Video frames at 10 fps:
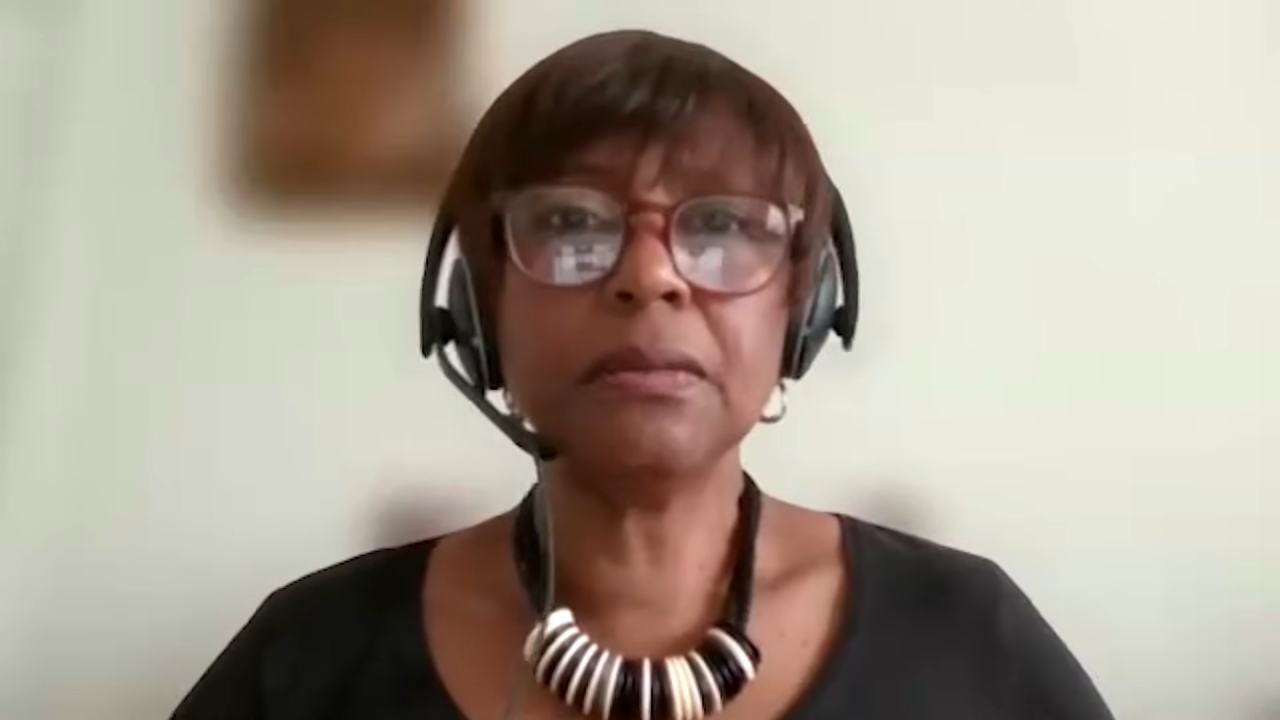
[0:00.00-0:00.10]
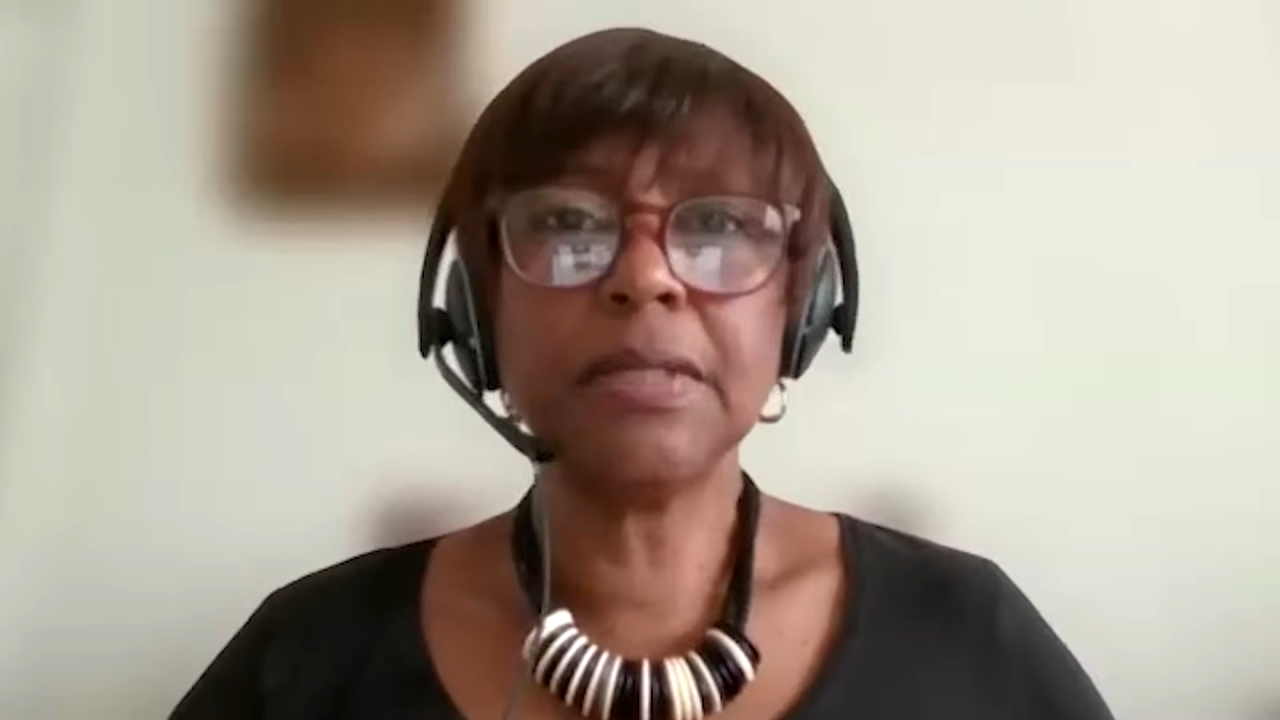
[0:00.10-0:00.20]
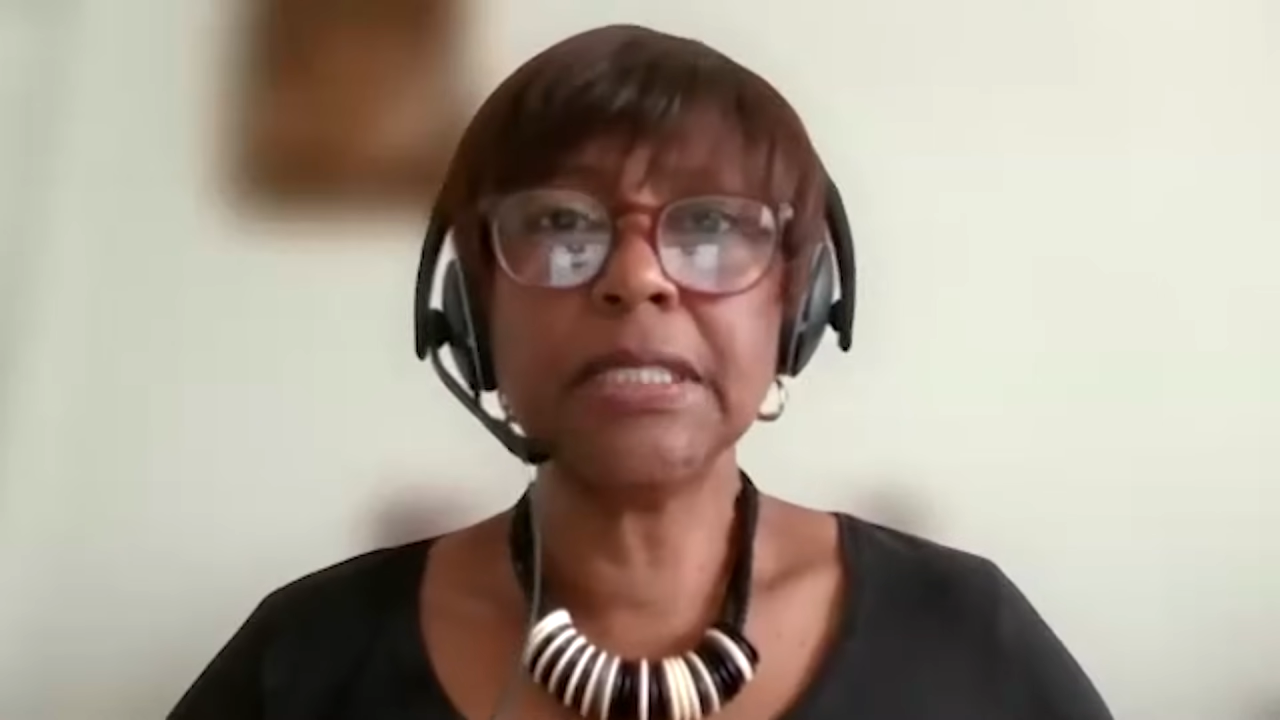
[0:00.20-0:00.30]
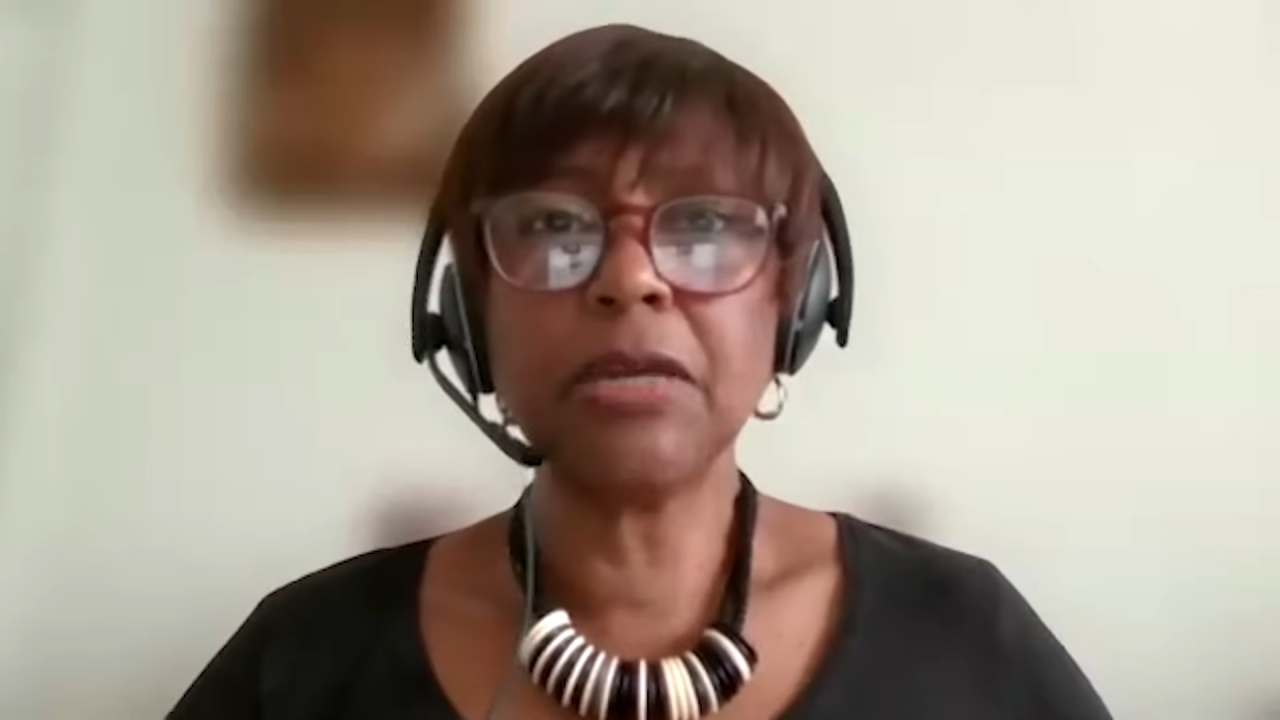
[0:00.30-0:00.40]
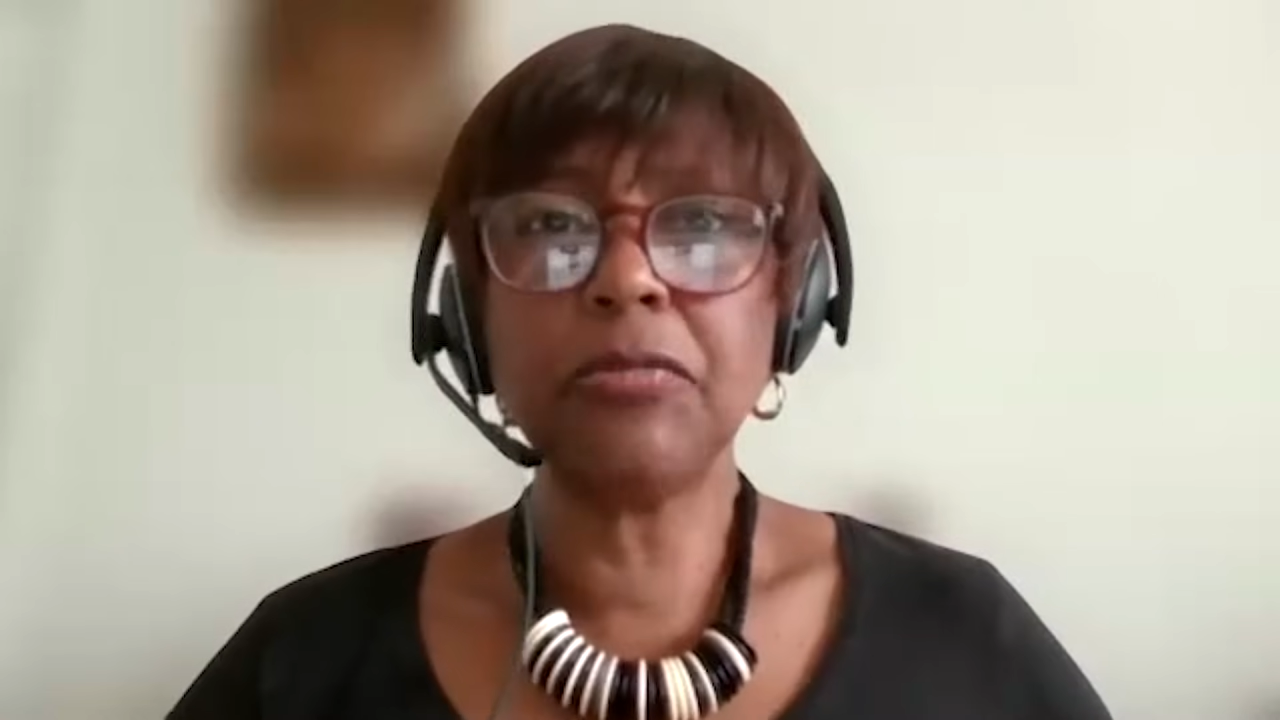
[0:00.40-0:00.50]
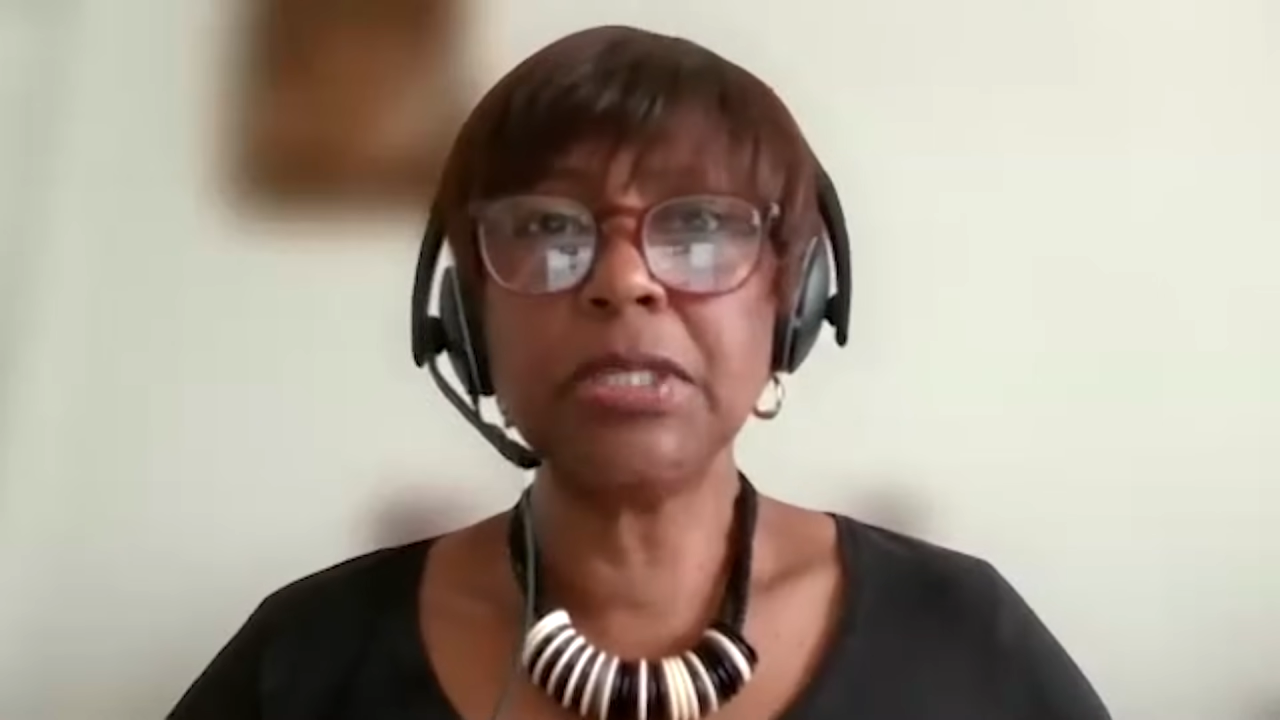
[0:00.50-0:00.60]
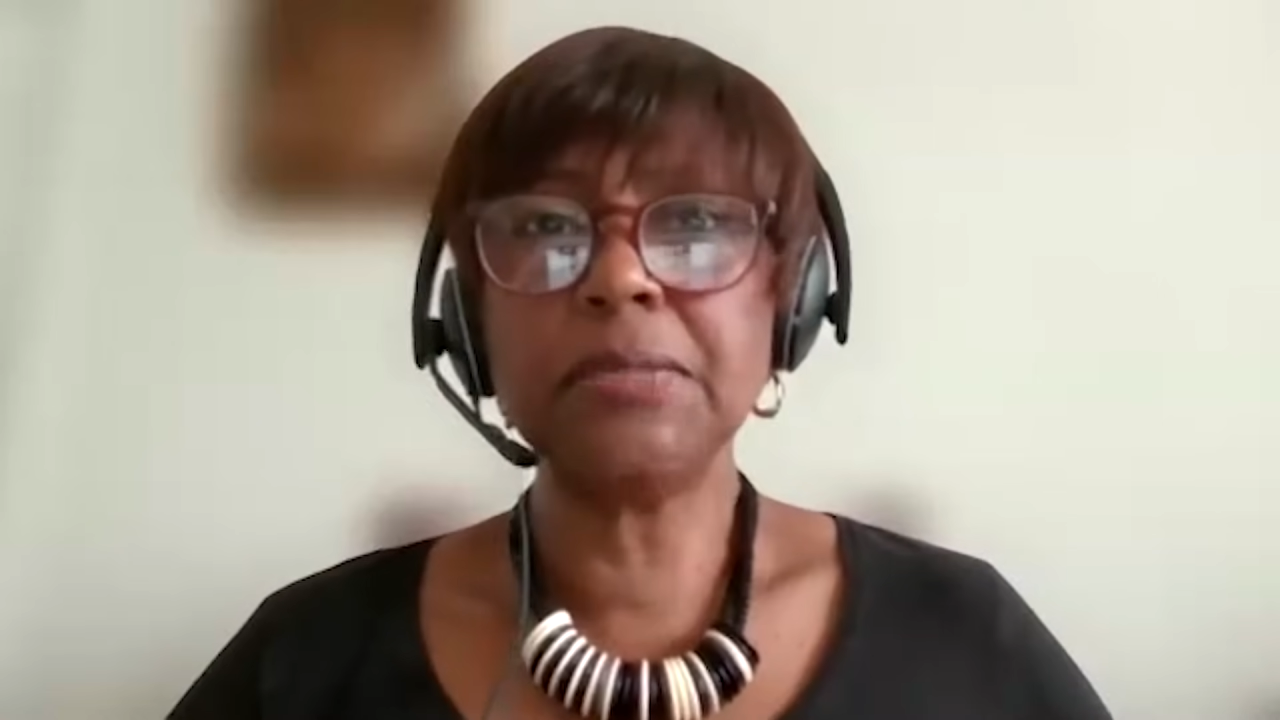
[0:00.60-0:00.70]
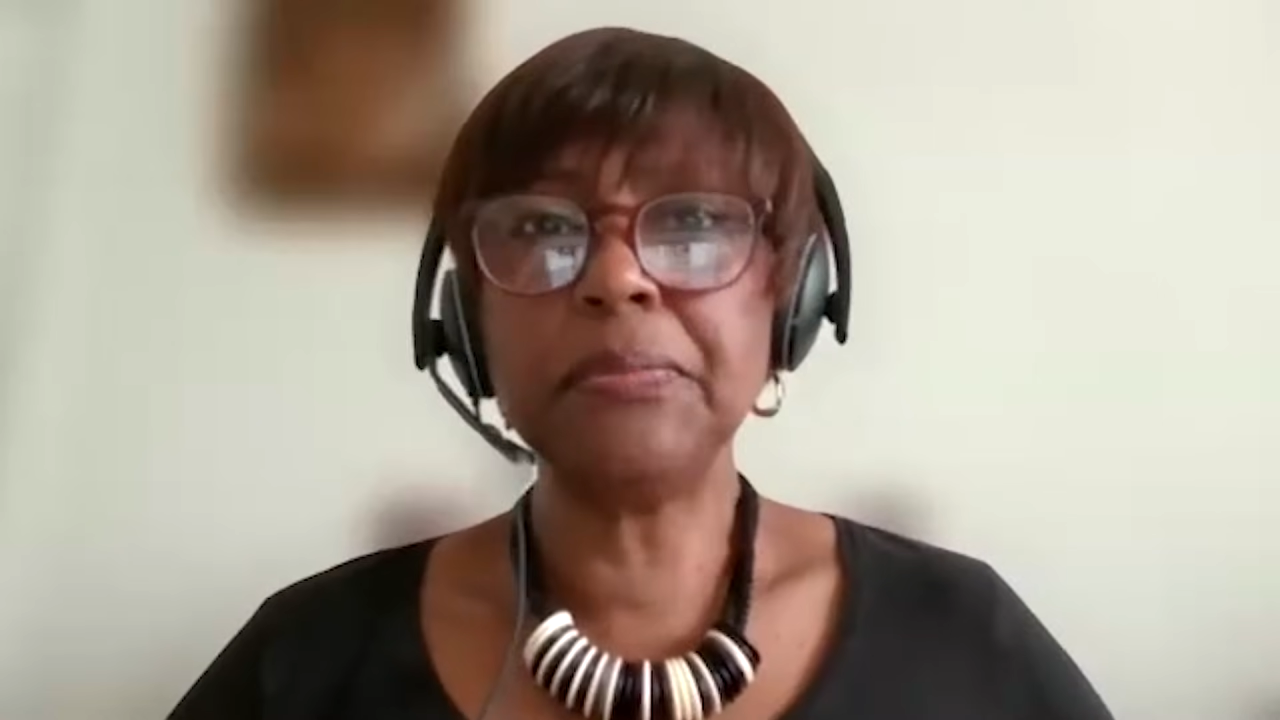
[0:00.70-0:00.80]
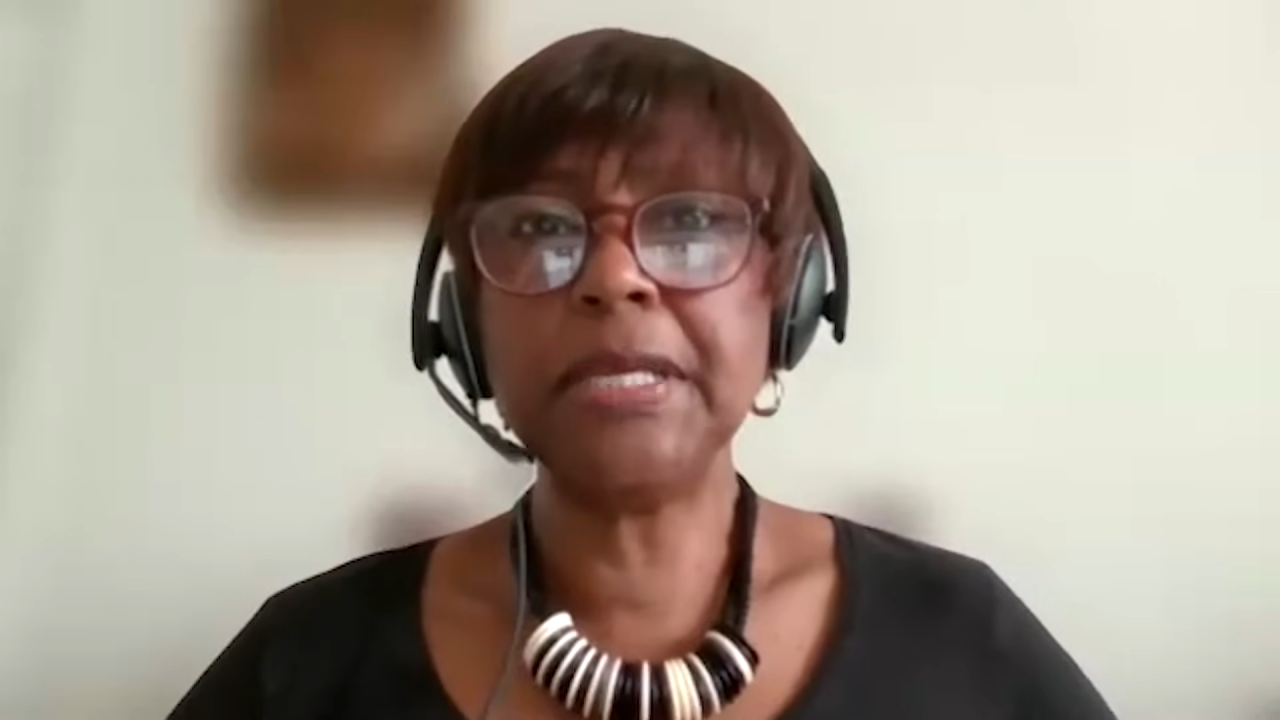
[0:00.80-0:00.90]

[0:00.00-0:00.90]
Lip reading: things like rice and